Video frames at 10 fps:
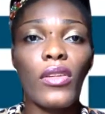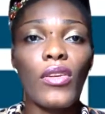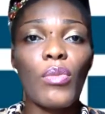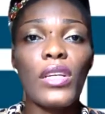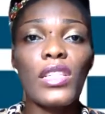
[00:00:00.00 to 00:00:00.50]

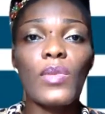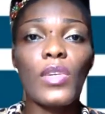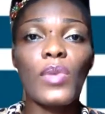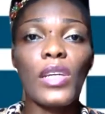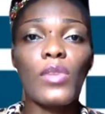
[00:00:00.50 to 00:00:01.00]
Police
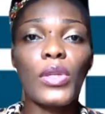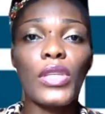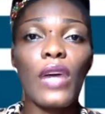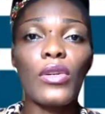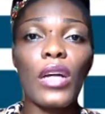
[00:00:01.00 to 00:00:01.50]
spokesperson
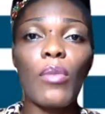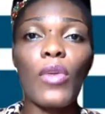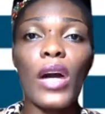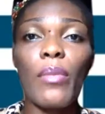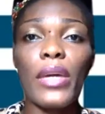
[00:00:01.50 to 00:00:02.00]
Harina
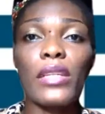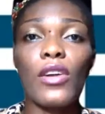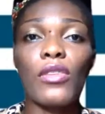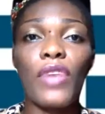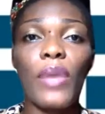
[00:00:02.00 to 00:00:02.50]
Mohammed
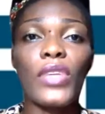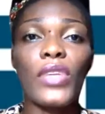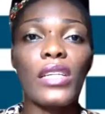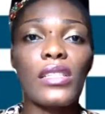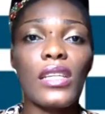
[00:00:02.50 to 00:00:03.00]
confirmed the
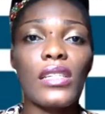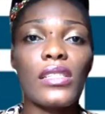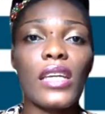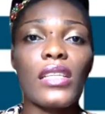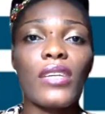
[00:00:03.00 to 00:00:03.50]
incident,
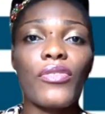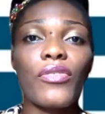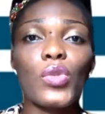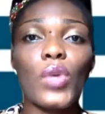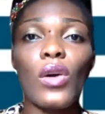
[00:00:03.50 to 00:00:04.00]
saying
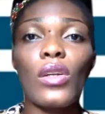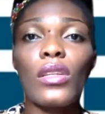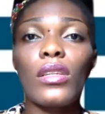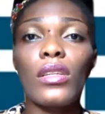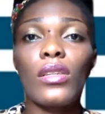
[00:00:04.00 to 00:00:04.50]
efforts were
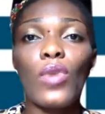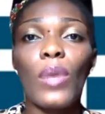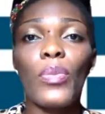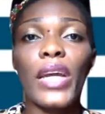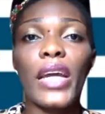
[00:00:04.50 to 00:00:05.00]
on to
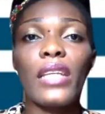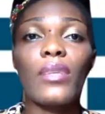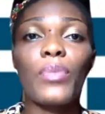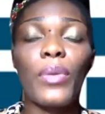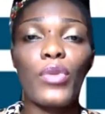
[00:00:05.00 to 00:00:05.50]
apprehend the
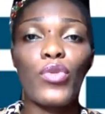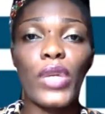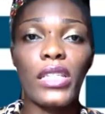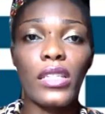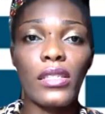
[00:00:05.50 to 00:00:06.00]

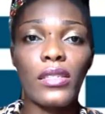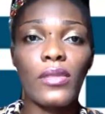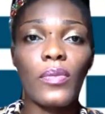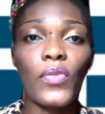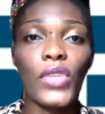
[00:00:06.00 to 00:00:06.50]
perpetrators.
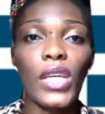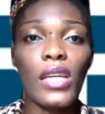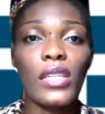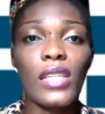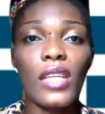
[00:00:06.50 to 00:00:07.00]

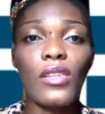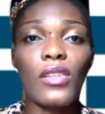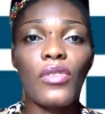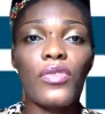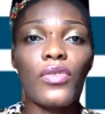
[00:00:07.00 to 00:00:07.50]
He said on the
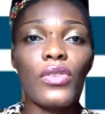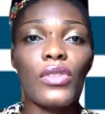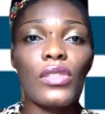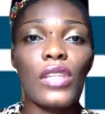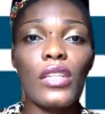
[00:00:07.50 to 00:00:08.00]

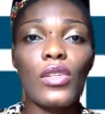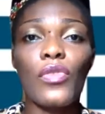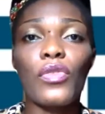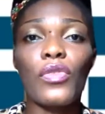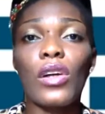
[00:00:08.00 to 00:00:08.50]
10th of
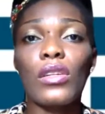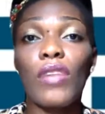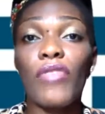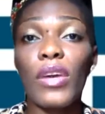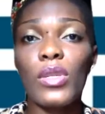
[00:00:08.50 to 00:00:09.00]

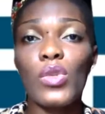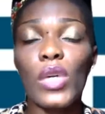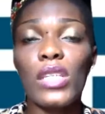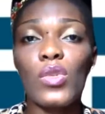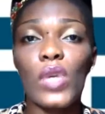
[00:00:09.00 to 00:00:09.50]
November
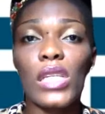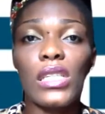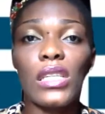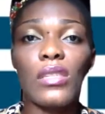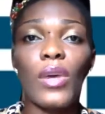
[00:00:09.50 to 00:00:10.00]
2020
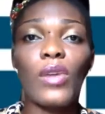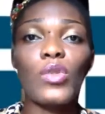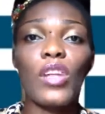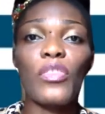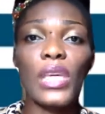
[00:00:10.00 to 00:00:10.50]
at about
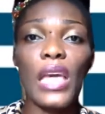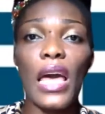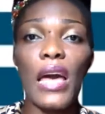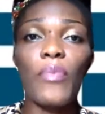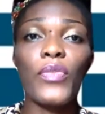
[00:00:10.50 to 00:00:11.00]
12
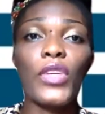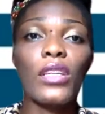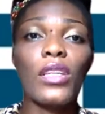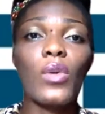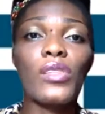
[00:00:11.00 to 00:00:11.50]
p.m.,
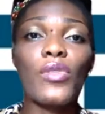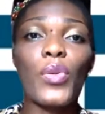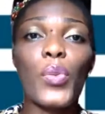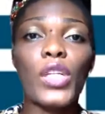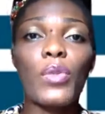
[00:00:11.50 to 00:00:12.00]
there was a
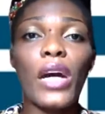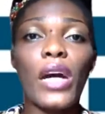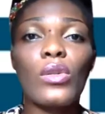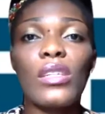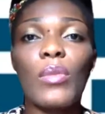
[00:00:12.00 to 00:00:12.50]
report by a
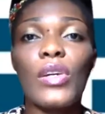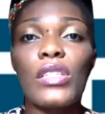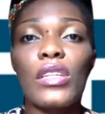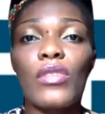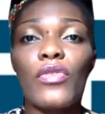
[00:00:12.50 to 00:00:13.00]
Good
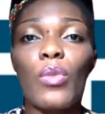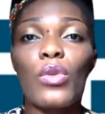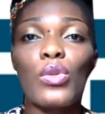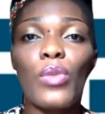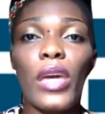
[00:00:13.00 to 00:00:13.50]
Samaritan from
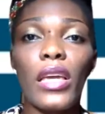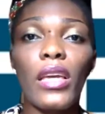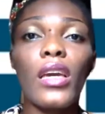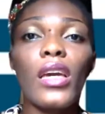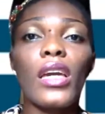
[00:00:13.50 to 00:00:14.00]
Osumei
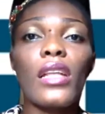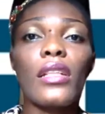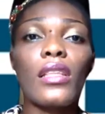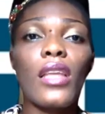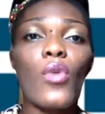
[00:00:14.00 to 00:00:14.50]
in
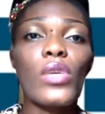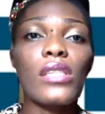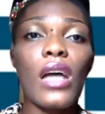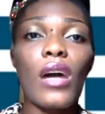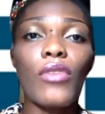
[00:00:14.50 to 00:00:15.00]
Nnewi
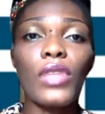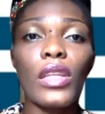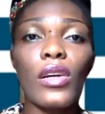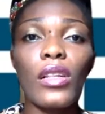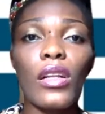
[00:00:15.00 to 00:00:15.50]
South
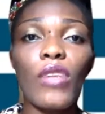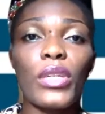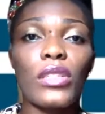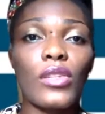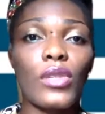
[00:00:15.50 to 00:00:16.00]
local
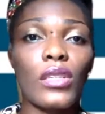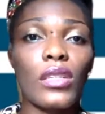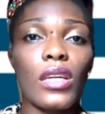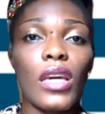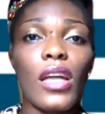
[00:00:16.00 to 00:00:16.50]
government area that
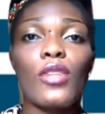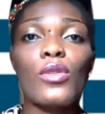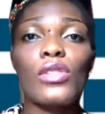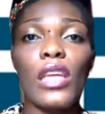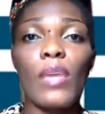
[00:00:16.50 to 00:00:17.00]
a girl
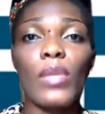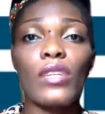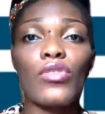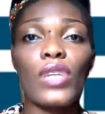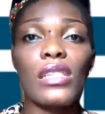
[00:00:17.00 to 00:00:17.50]
whose name and
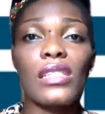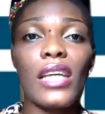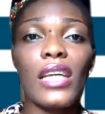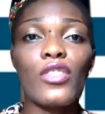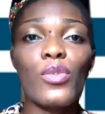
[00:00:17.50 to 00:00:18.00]
address is
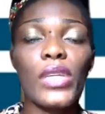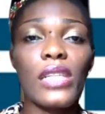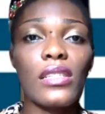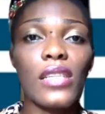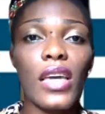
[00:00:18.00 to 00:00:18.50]
yet to be
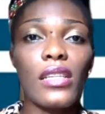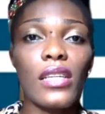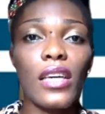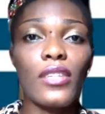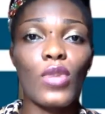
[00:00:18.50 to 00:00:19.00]
ascertained,
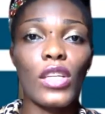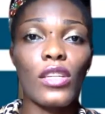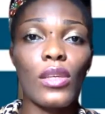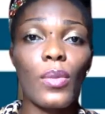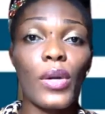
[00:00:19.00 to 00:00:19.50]
aged
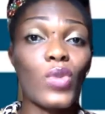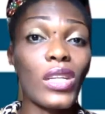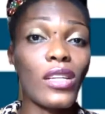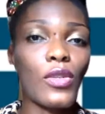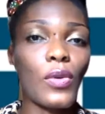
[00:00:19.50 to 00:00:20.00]
about
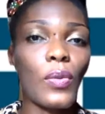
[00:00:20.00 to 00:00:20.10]
22,